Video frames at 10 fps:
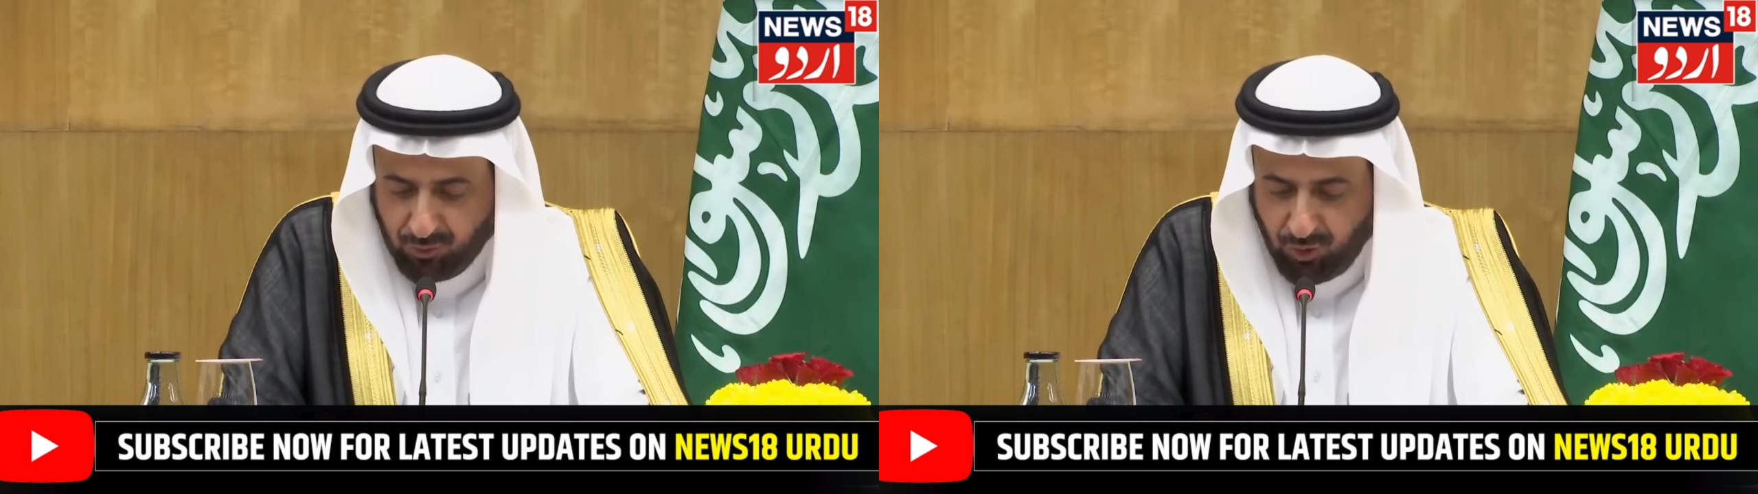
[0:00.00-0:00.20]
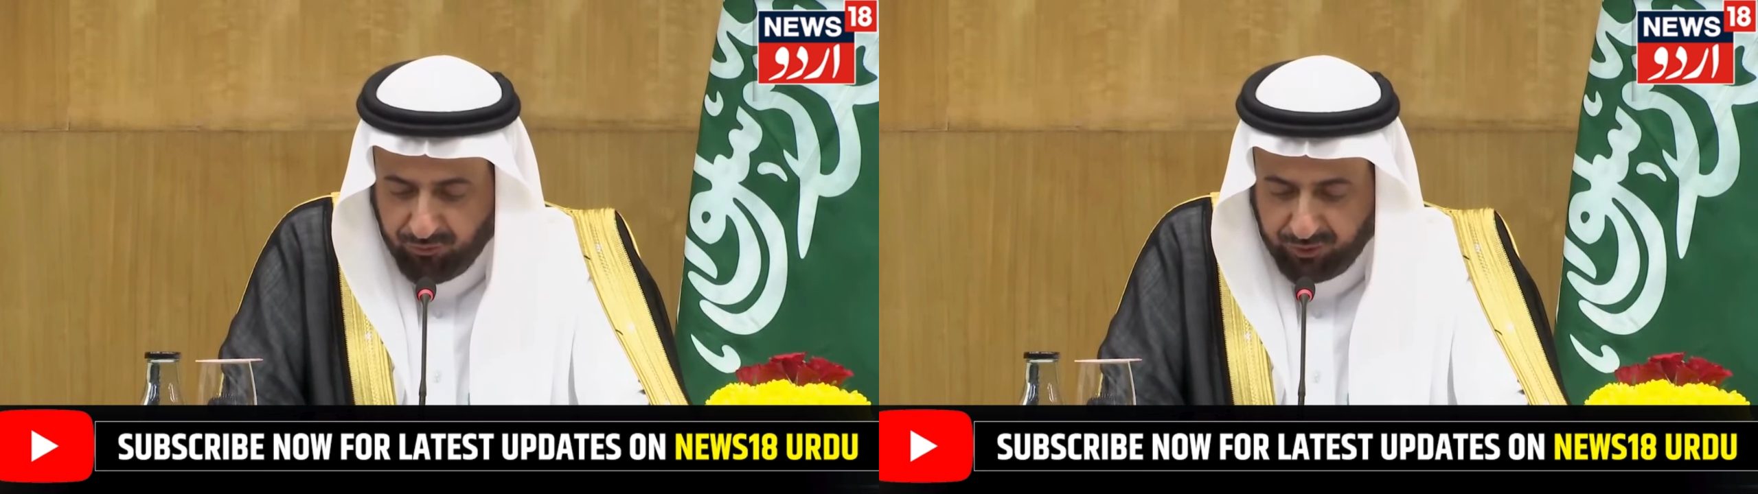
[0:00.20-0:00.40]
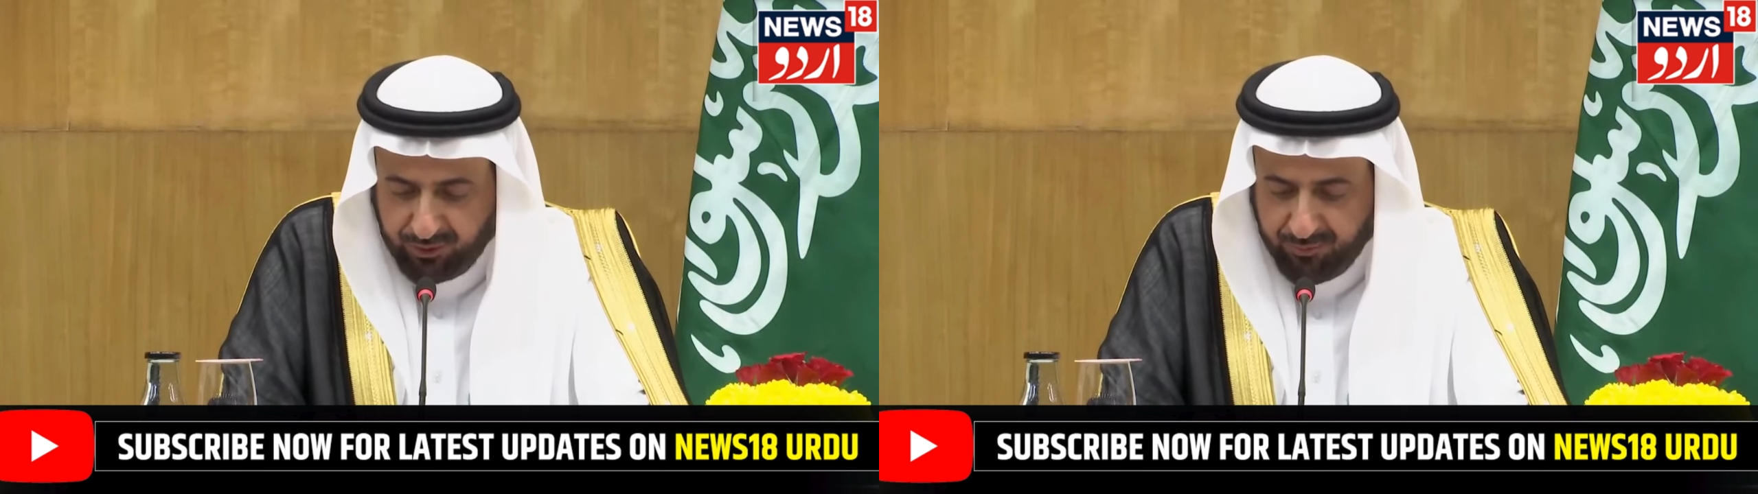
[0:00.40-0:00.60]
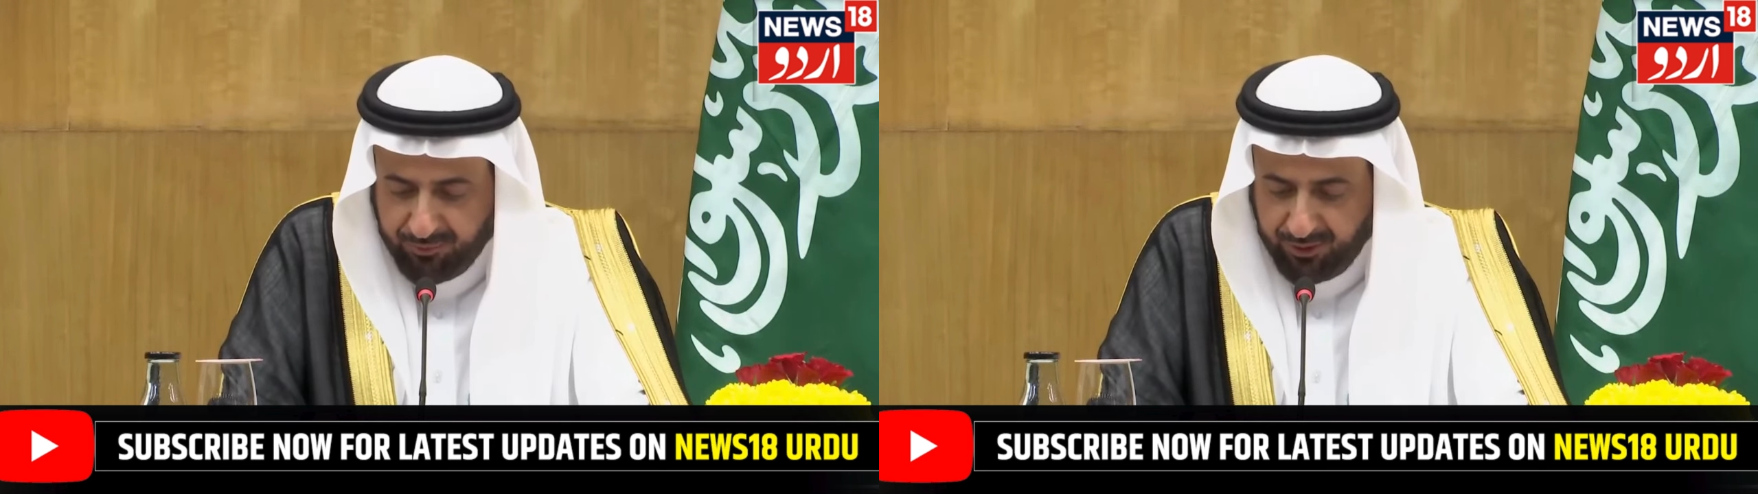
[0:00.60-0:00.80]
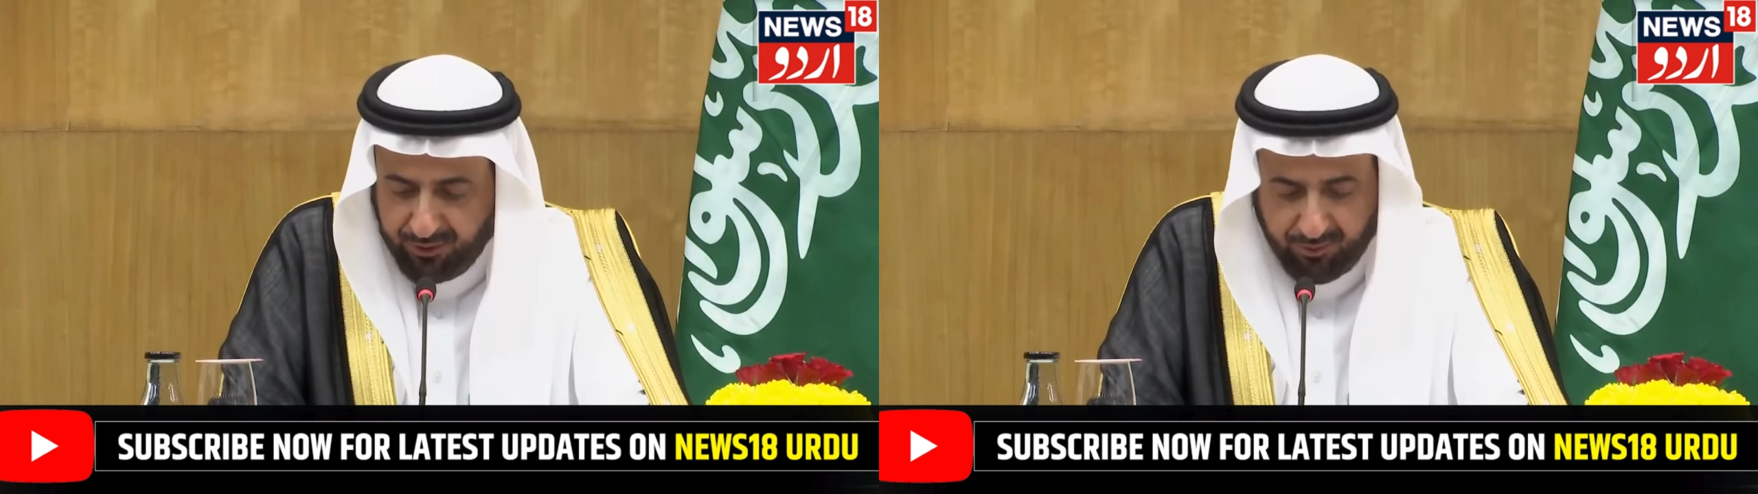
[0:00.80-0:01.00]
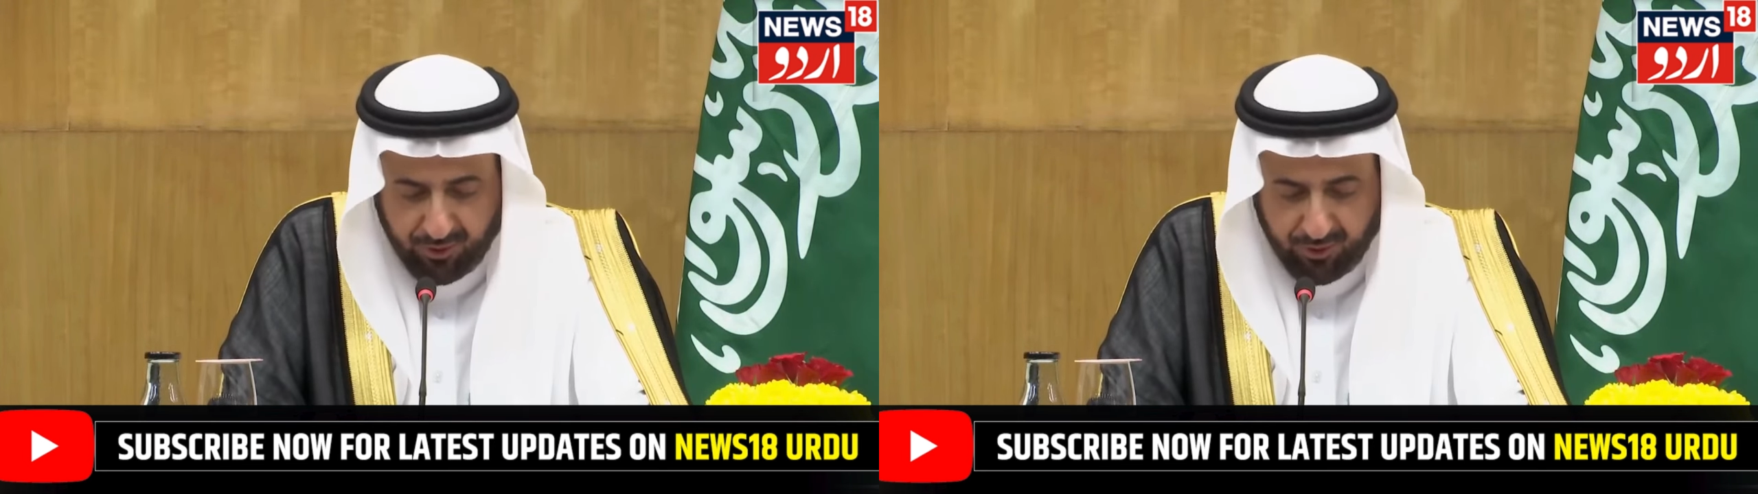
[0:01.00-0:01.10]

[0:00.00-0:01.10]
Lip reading: to overcoming